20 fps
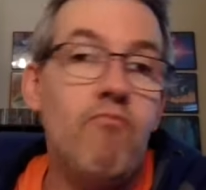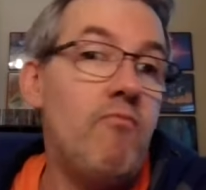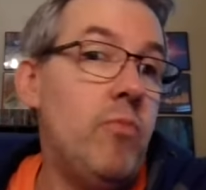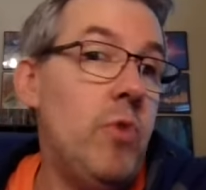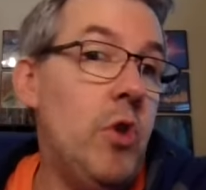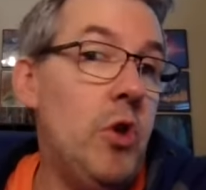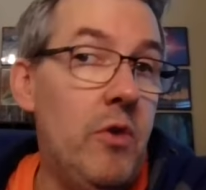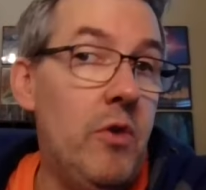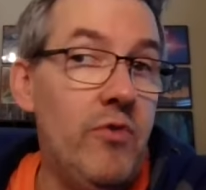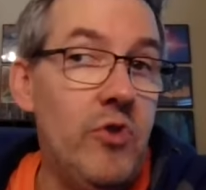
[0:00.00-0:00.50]

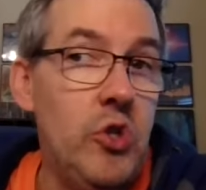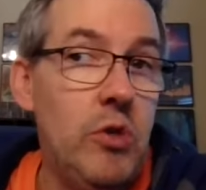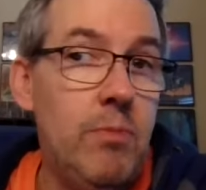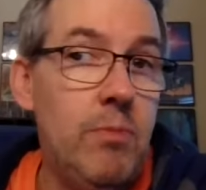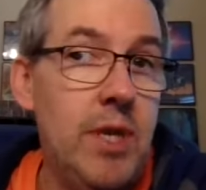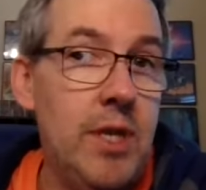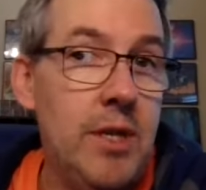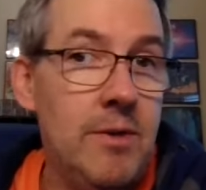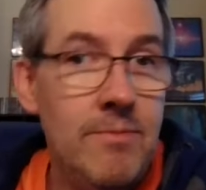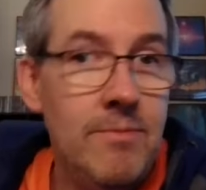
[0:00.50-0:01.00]
None of us had
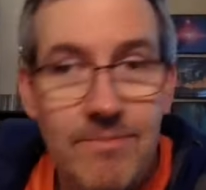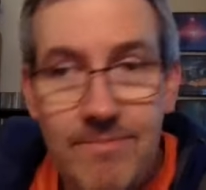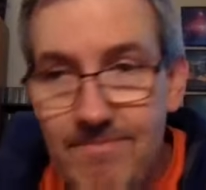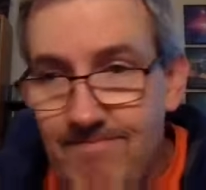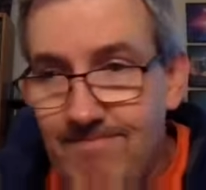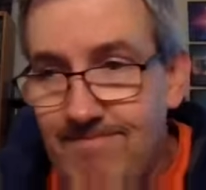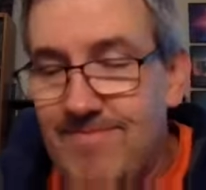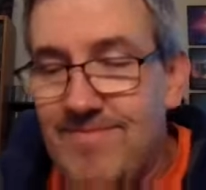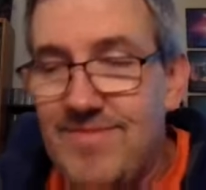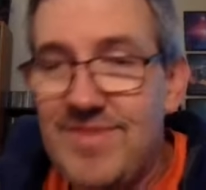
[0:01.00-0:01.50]
been.
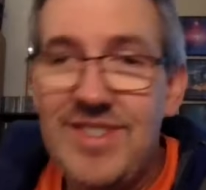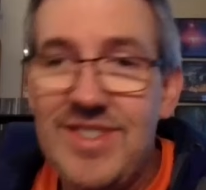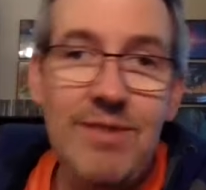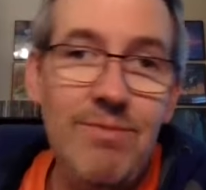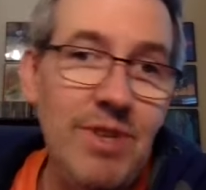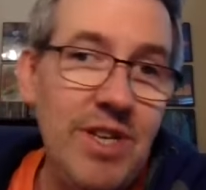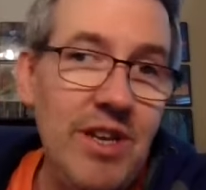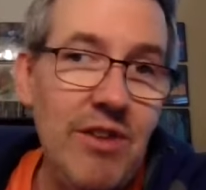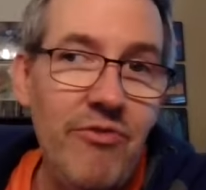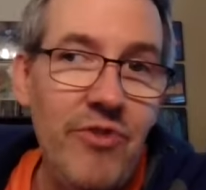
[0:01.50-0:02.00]

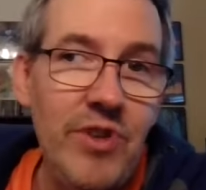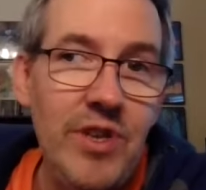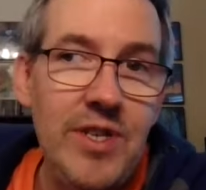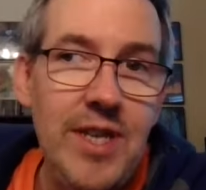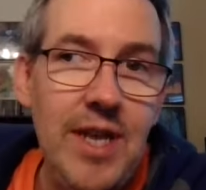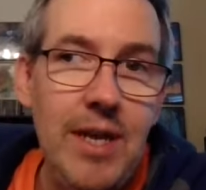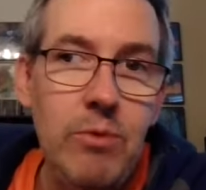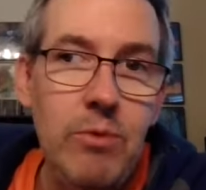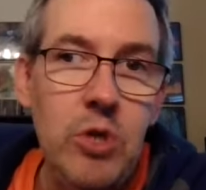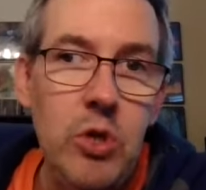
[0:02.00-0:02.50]
Seemed like a fun
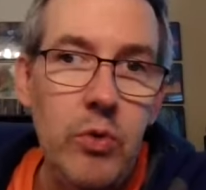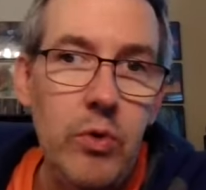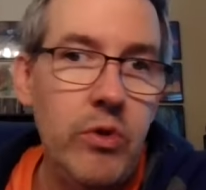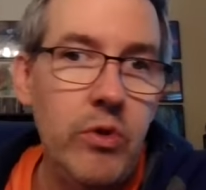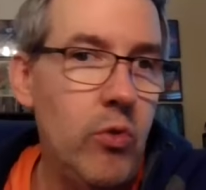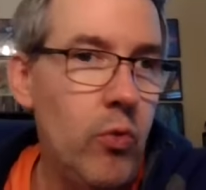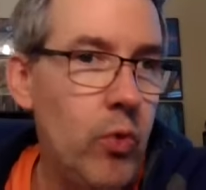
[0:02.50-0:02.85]
time to do it.